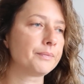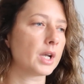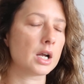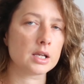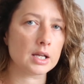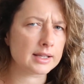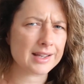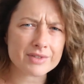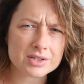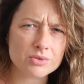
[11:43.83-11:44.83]
I
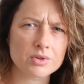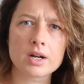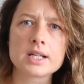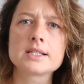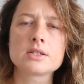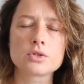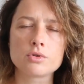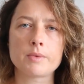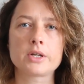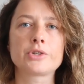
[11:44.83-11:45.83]
never do nights, it's
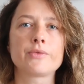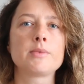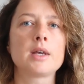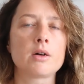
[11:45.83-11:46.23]
too much for me.